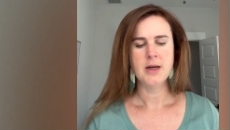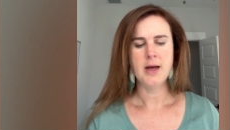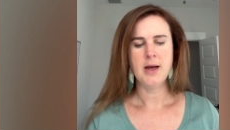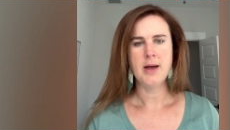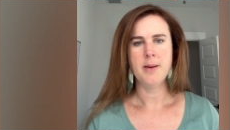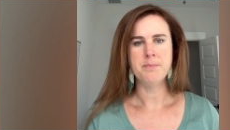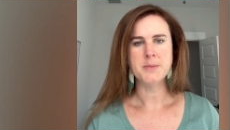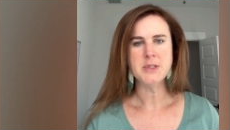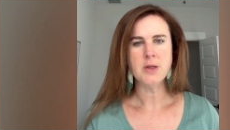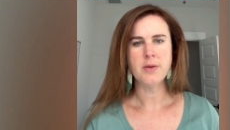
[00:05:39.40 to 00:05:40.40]

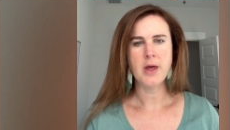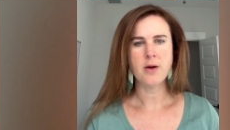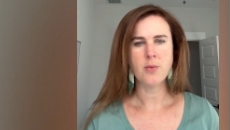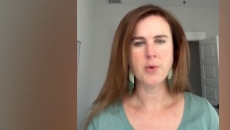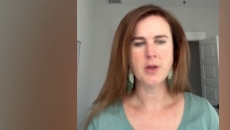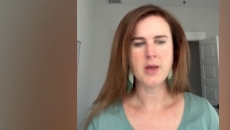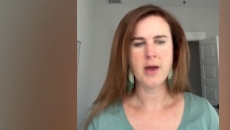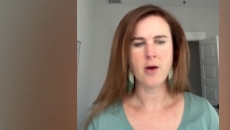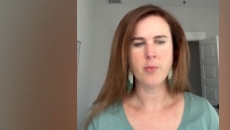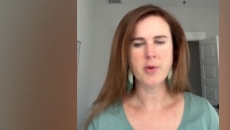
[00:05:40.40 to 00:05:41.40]
So that'll really
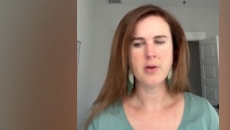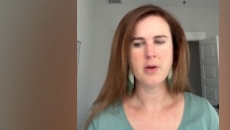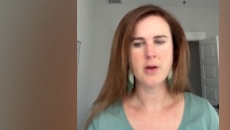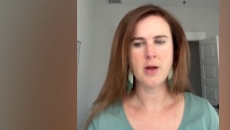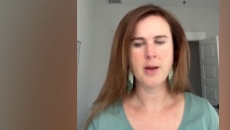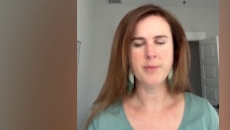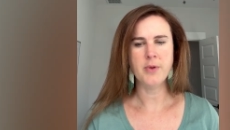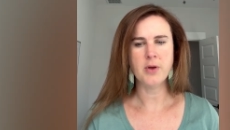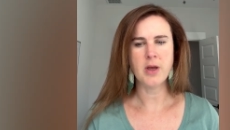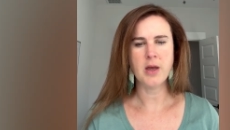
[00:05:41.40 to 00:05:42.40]
help. I'm
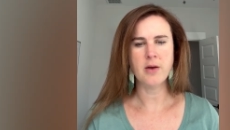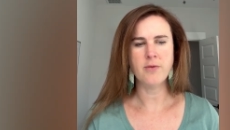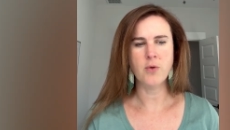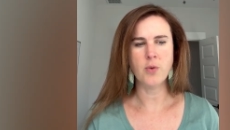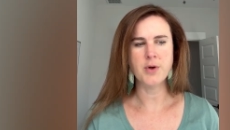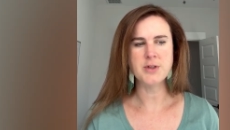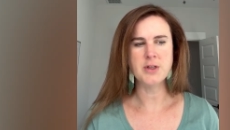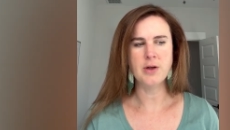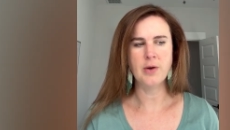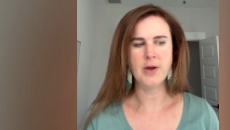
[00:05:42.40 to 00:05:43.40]
looking forward
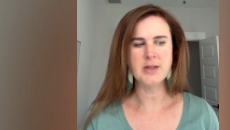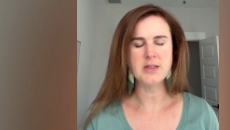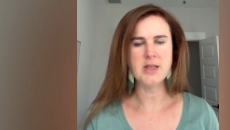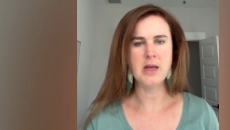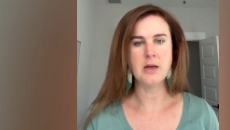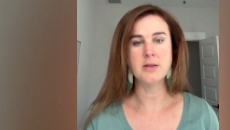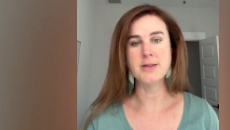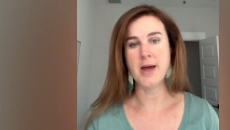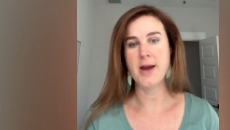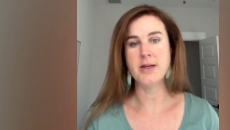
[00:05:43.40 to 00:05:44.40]
to and seeing
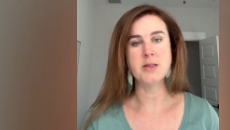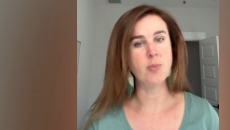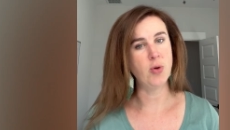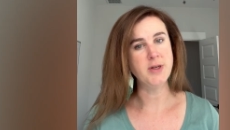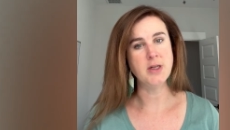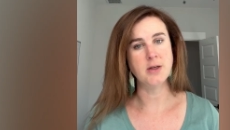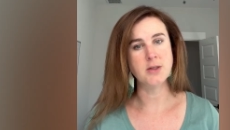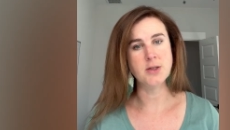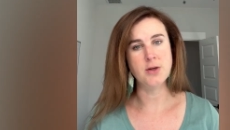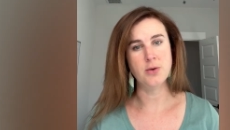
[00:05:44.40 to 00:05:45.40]
signs pointing
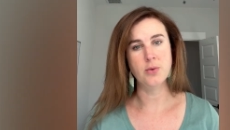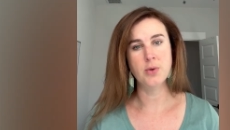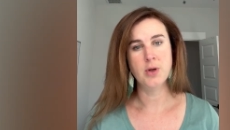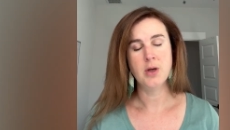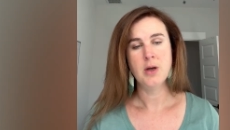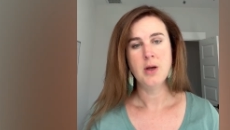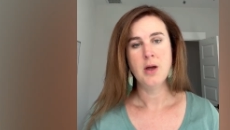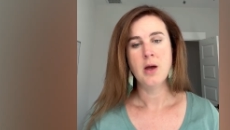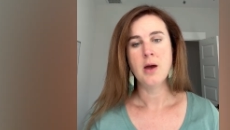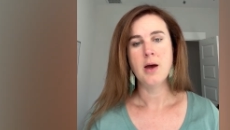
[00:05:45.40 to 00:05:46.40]
to
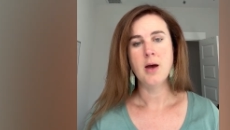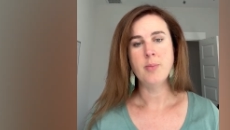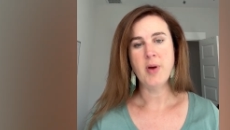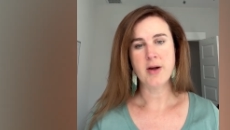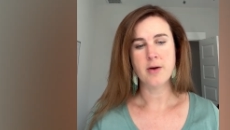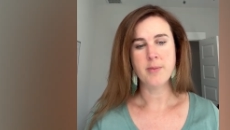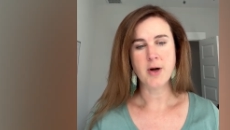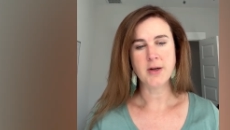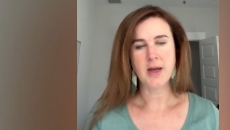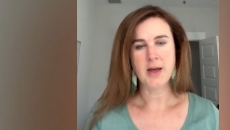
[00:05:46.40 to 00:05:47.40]
a better
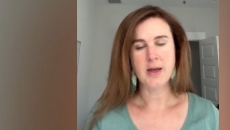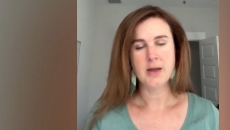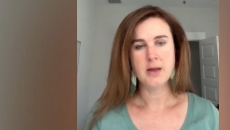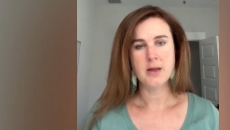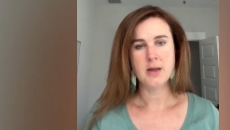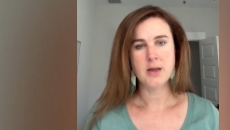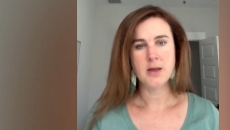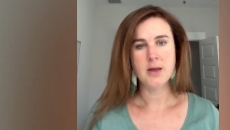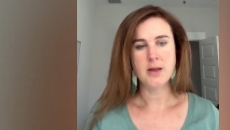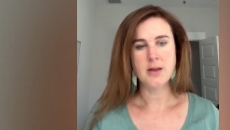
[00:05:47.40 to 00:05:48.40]
market
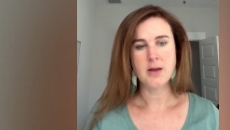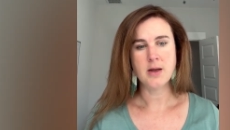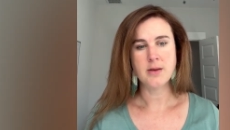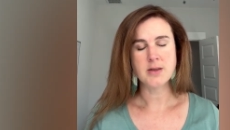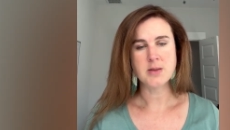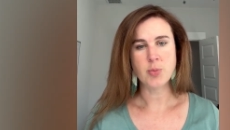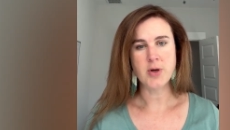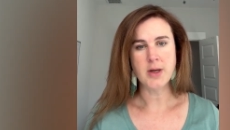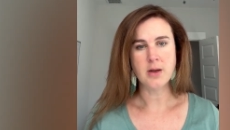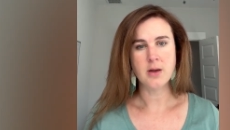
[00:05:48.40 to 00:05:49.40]
in the
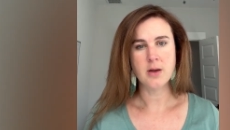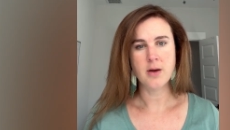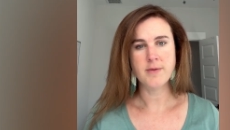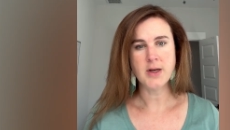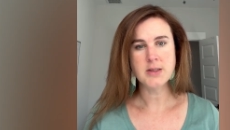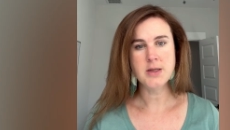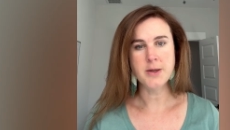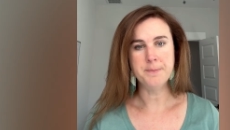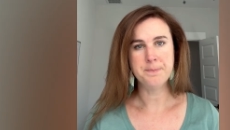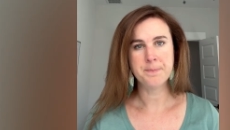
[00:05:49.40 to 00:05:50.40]
spring of next year.